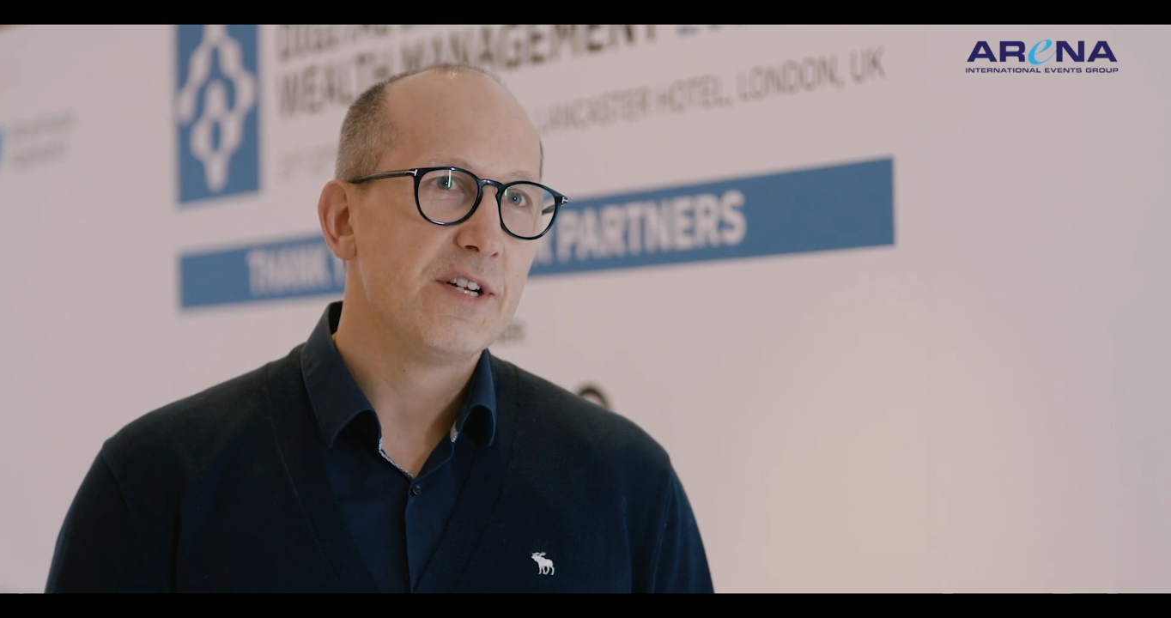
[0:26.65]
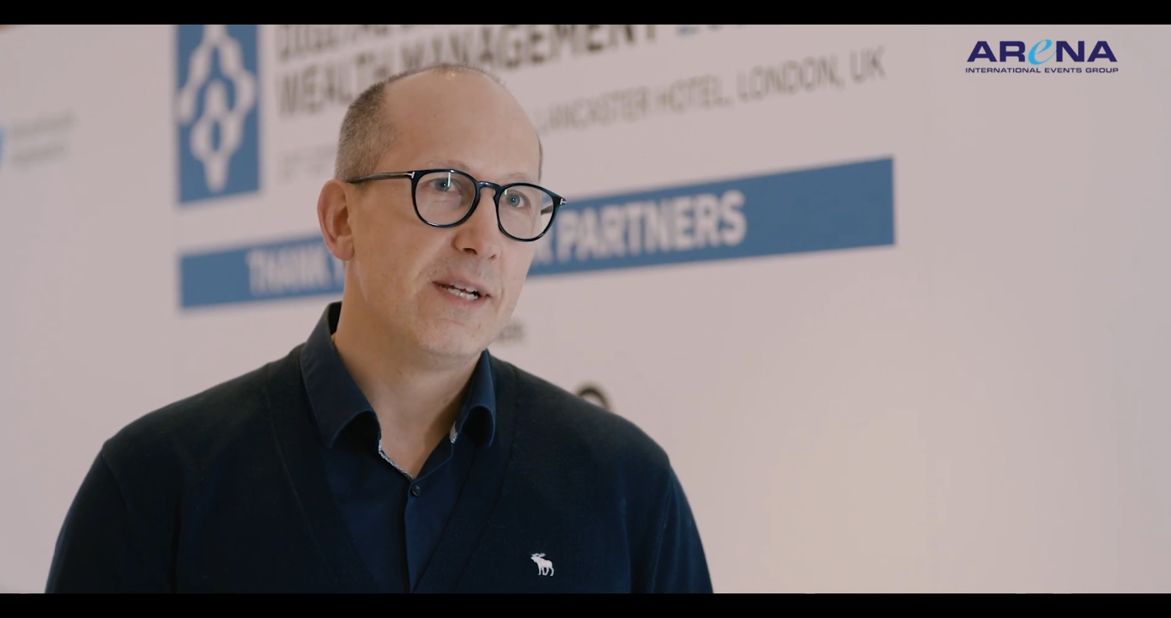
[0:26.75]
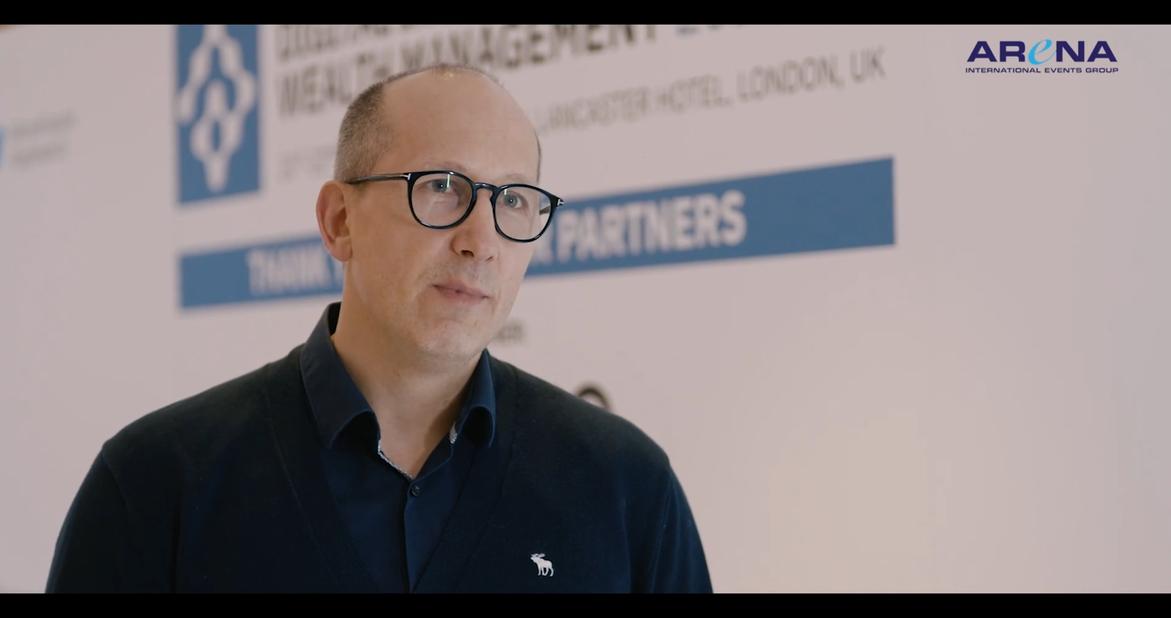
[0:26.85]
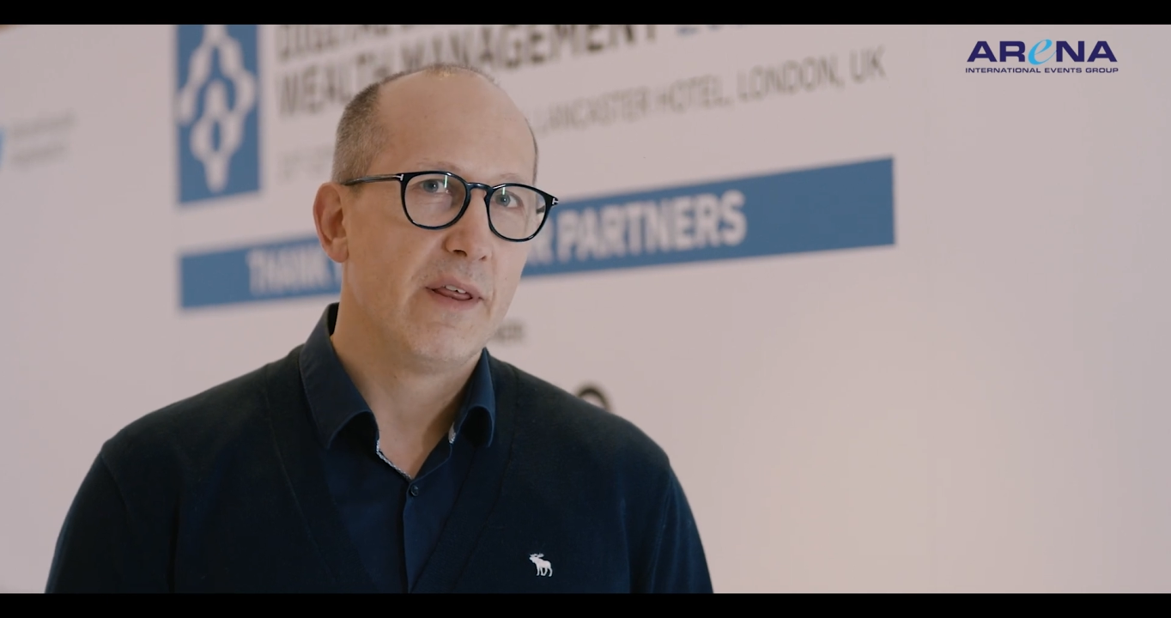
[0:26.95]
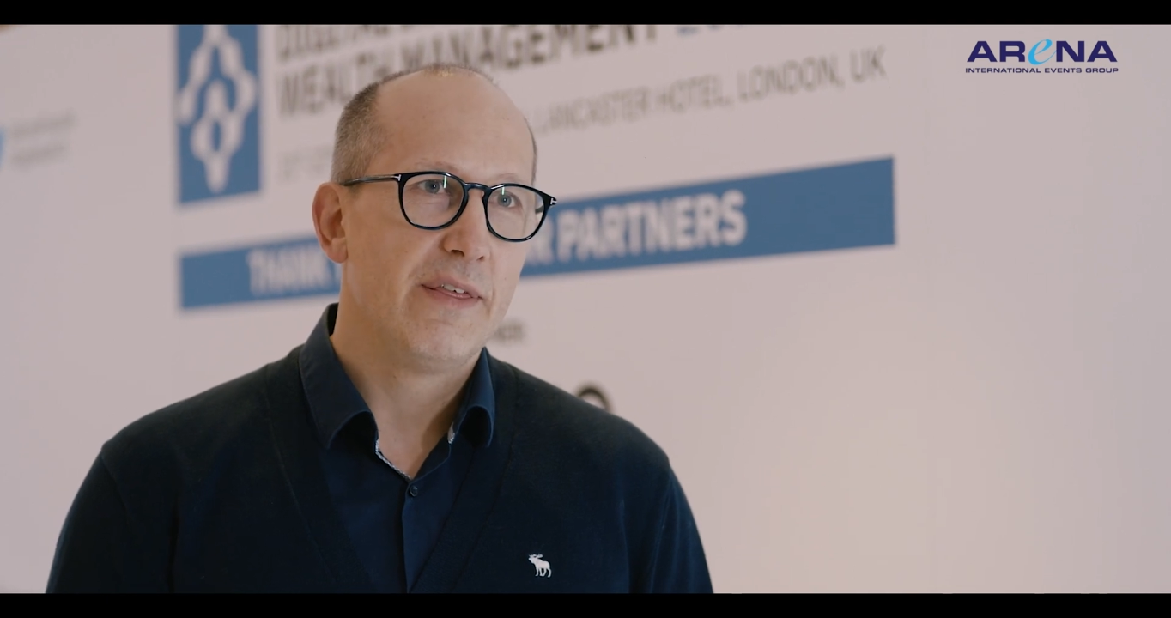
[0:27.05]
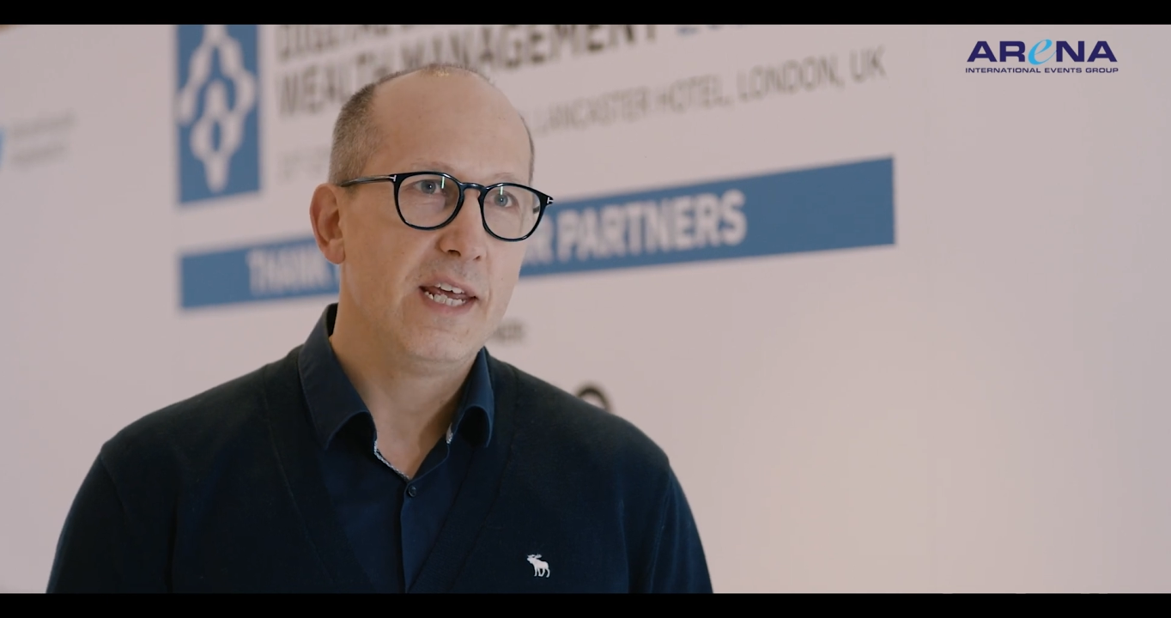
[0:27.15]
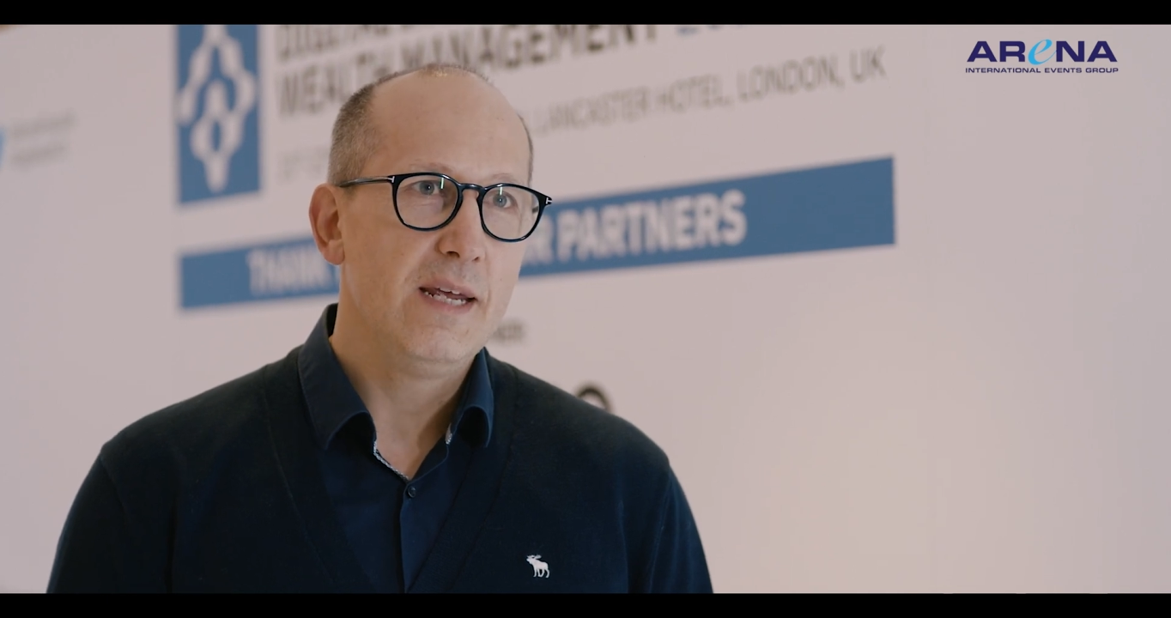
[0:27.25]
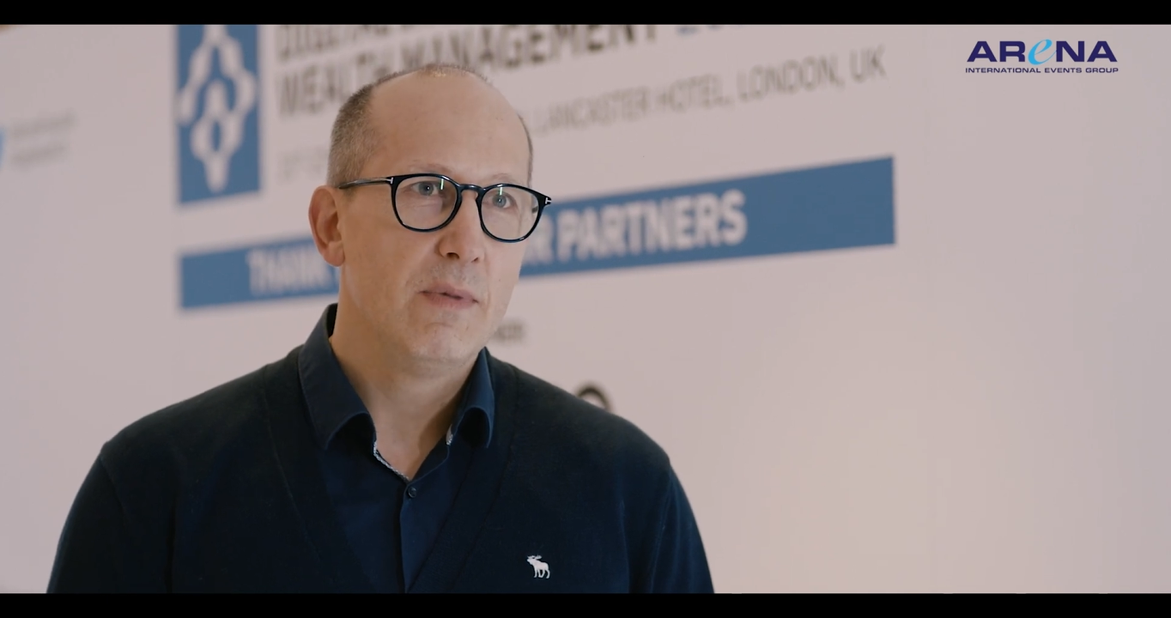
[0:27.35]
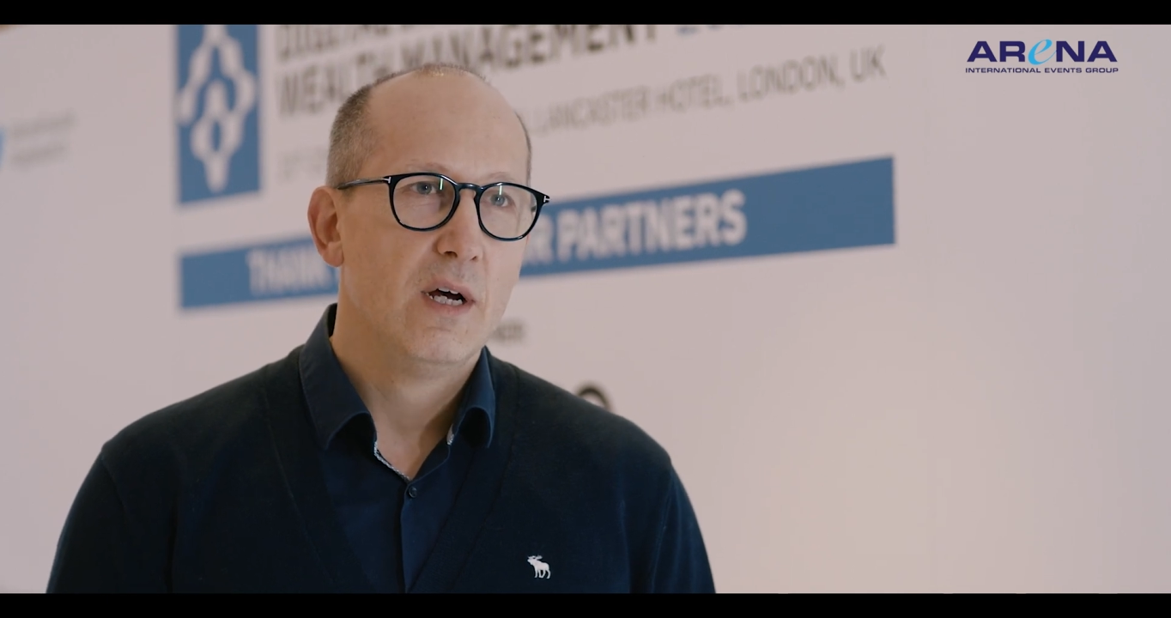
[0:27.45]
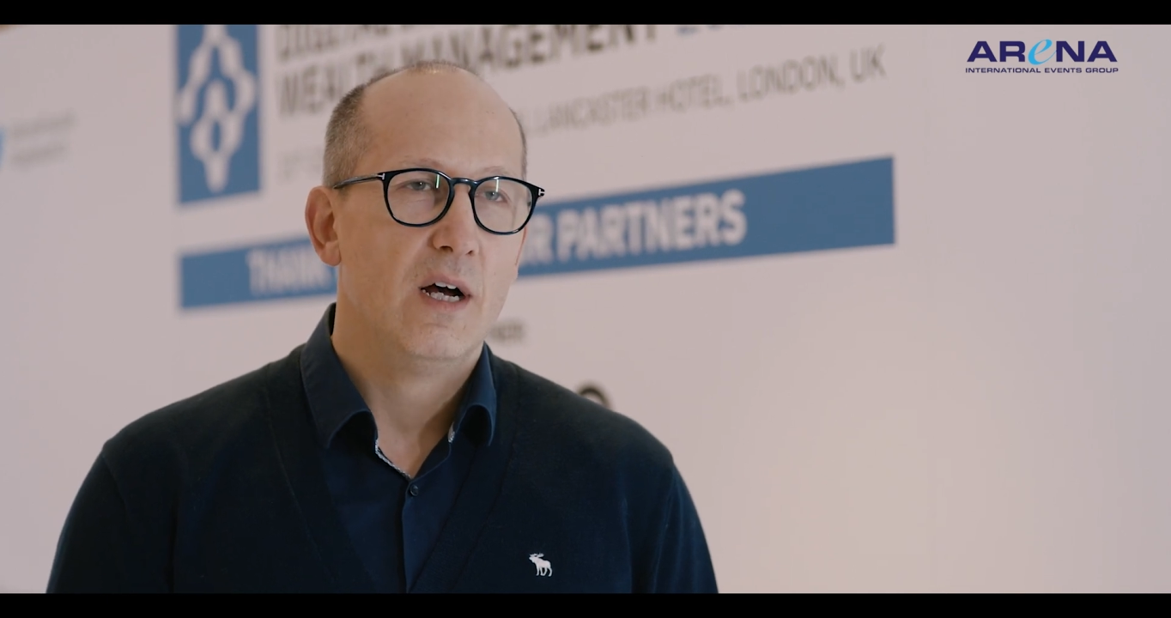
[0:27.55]
a similar
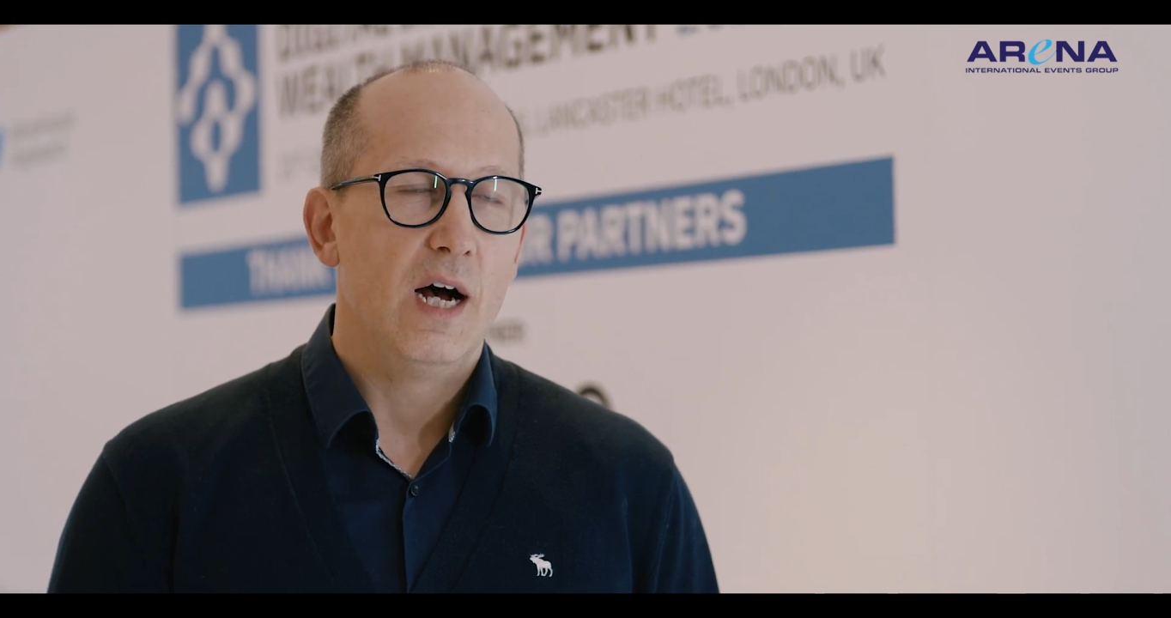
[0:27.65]
theme.